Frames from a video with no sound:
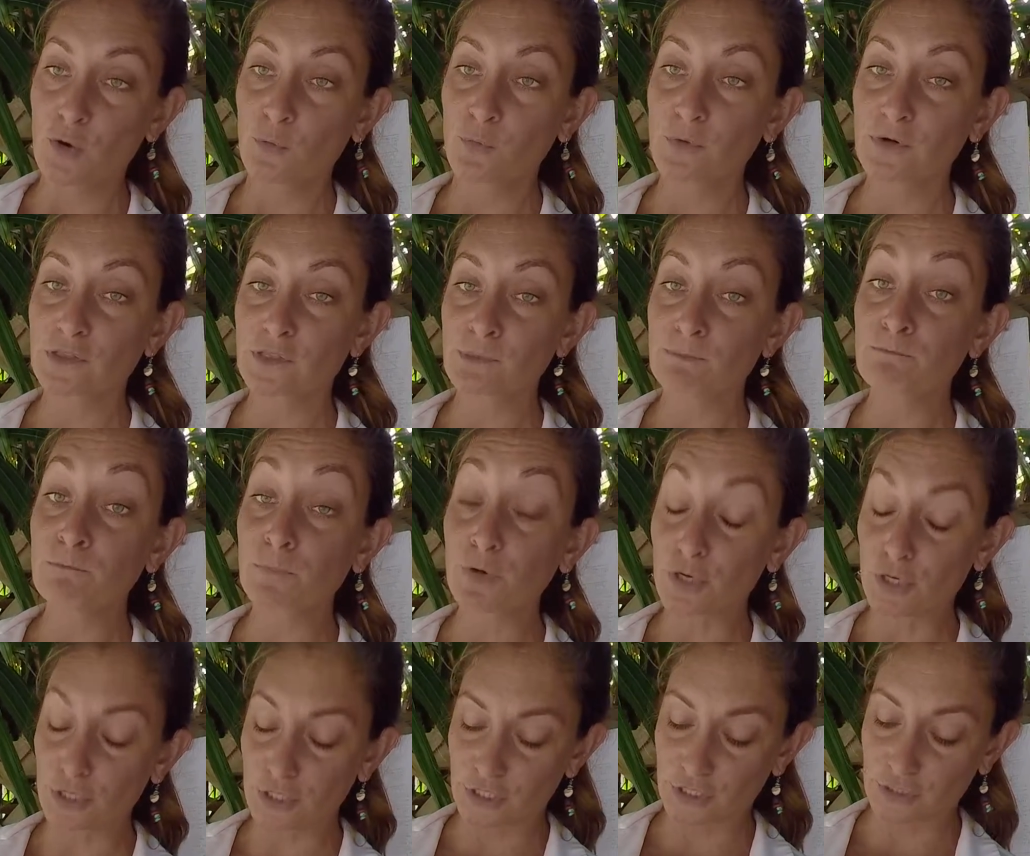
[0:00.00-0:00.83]
with
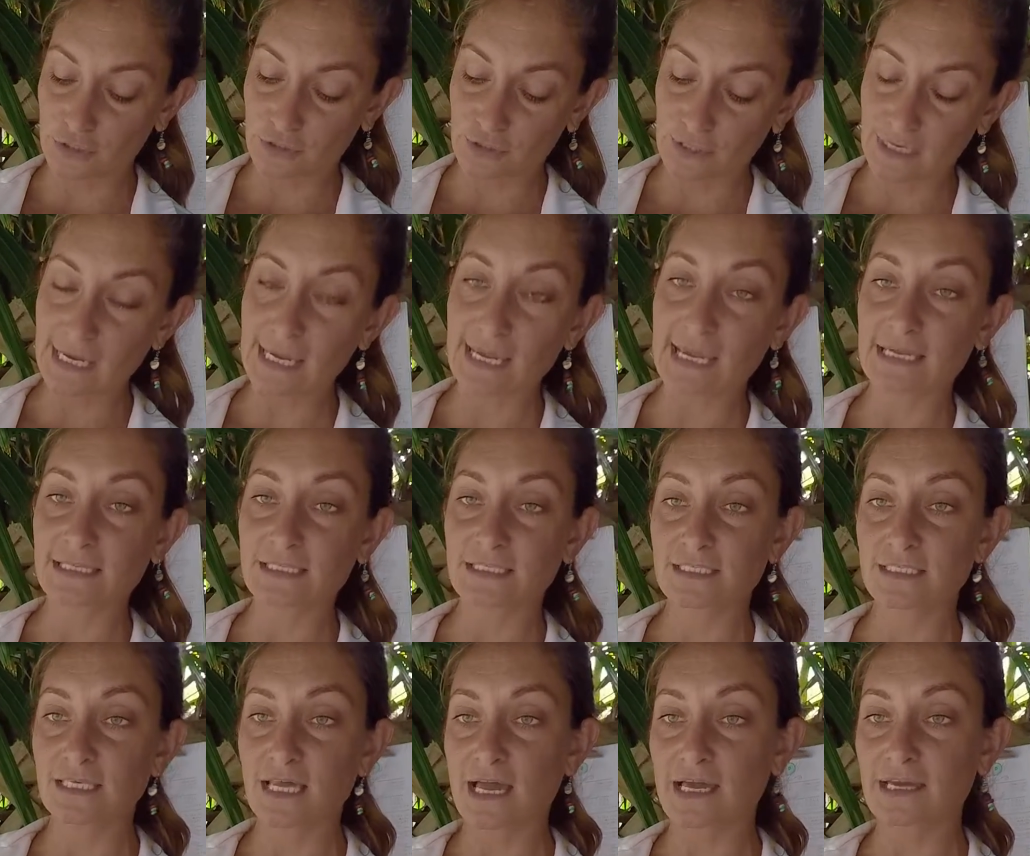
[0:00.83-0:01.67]
mercury
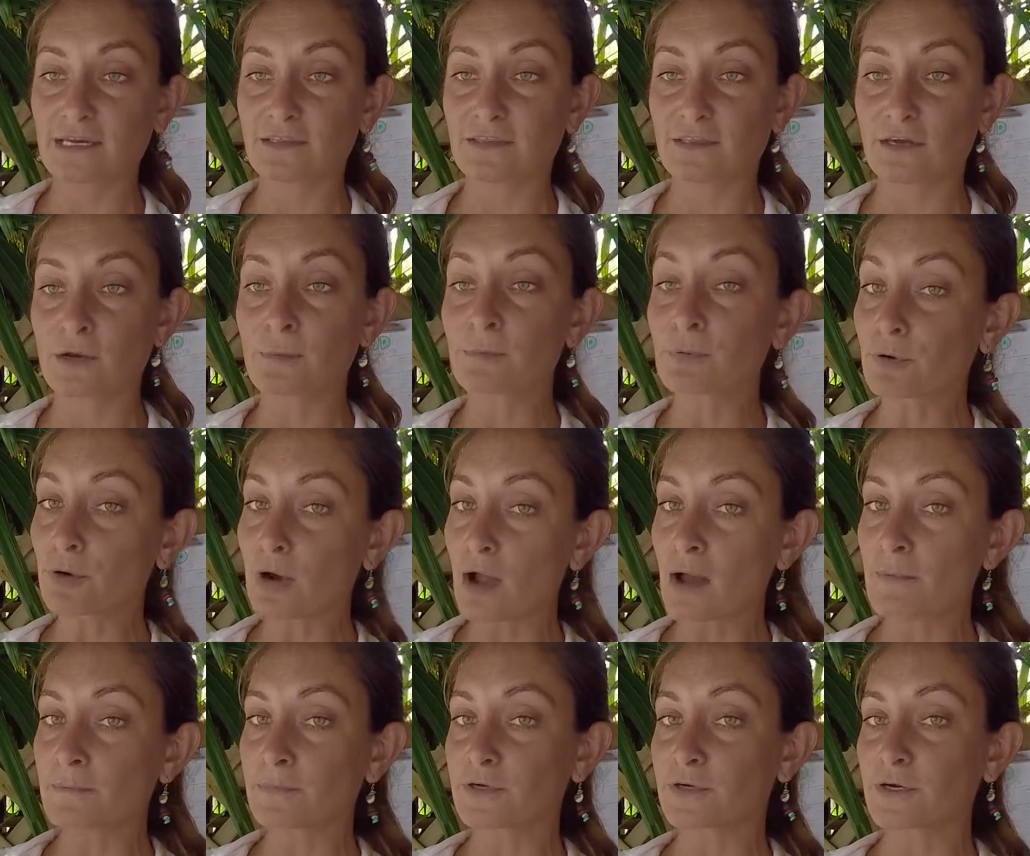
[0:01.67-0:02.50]
inside their
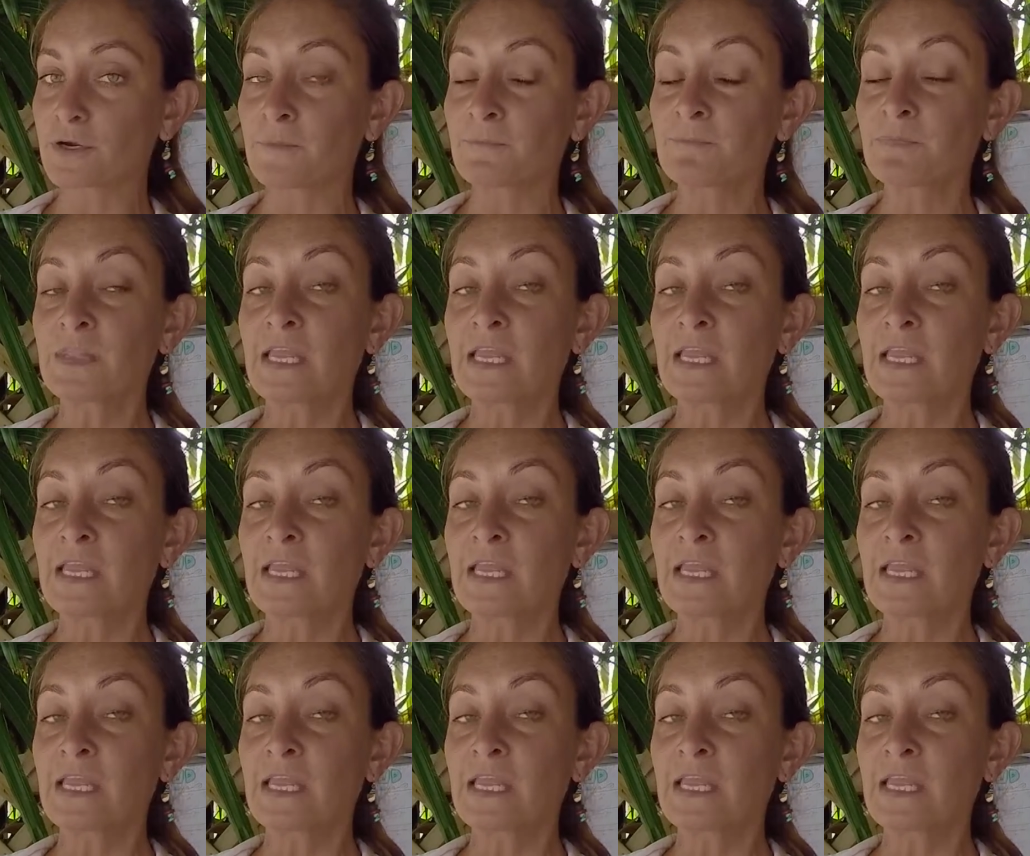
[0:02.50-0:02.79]
barometer.